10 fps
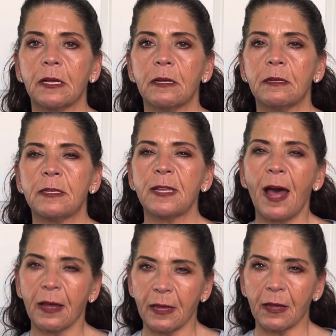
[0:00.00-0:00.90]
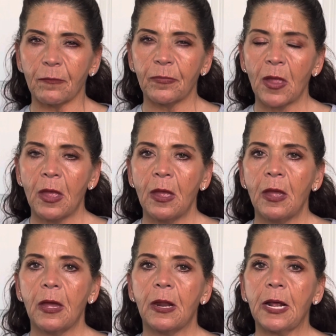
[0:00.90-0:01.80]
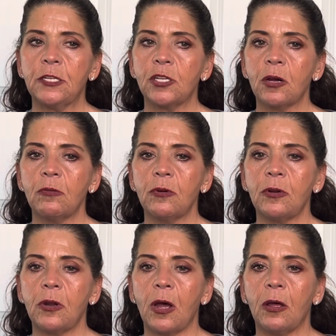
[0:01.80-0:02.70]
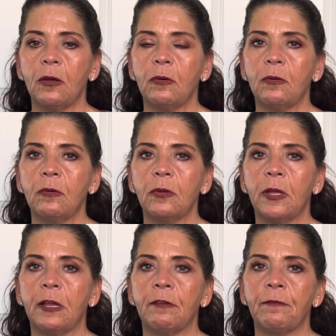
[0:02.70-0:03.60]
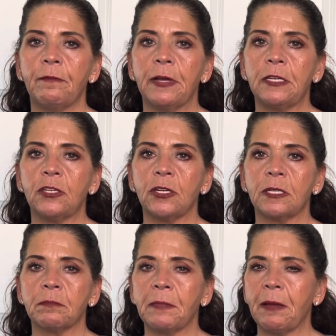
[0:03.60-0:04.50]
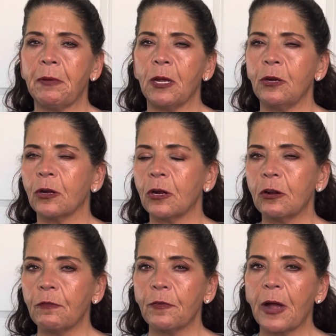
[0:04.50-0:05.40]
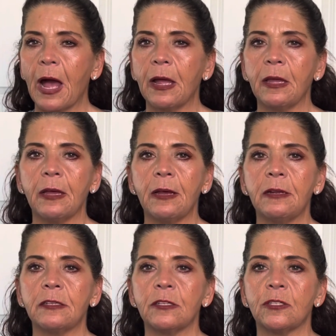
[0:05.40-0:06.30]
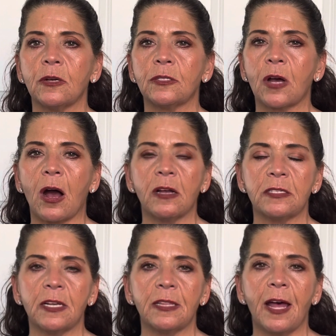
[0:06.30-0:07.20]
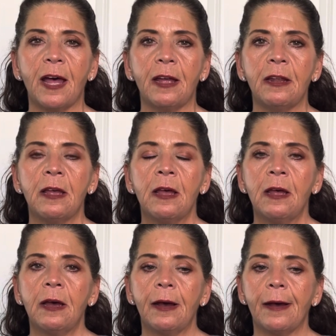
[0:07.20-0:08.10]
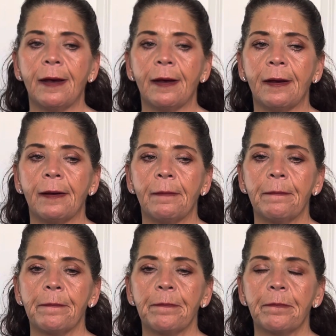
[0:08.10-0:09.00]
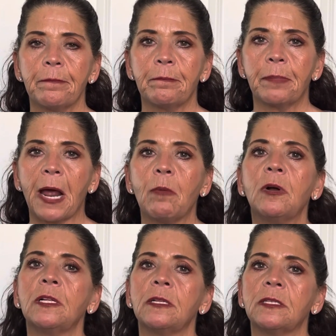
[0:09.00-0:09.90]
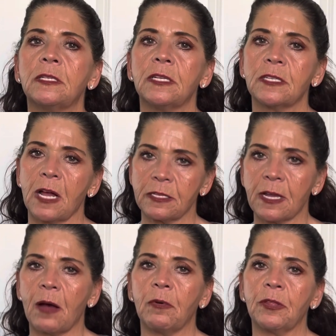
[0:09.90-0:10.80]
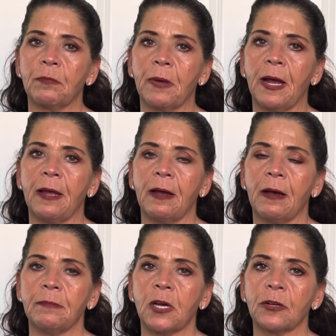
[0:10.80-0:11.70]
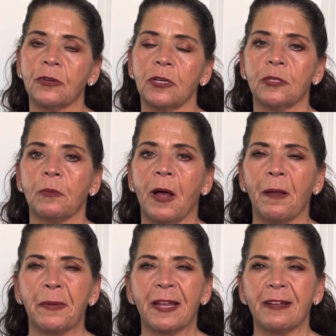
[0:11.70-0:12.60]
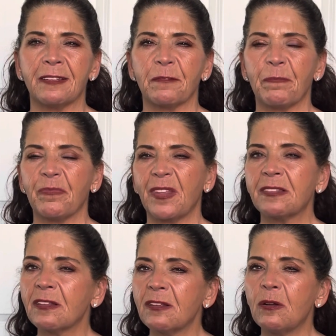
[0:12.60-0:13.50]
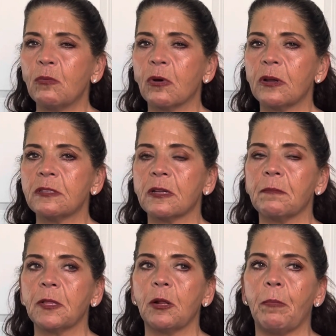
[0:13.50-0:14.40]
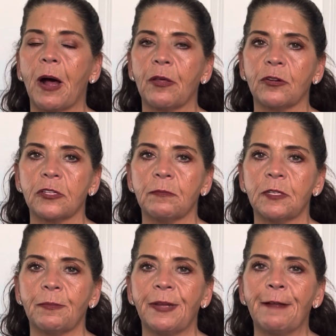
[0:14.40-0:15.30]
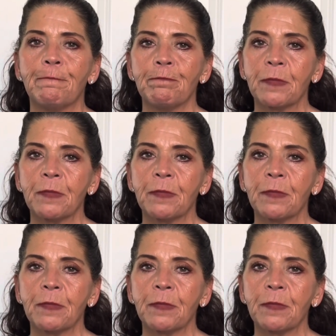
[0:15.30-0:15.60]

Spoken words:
sagging, and I don't know if it's just maybe a nerve got hit, so it's causing that. But I will discuss that with my doctor as well, because that's a little worrisome, a little bothersome to me.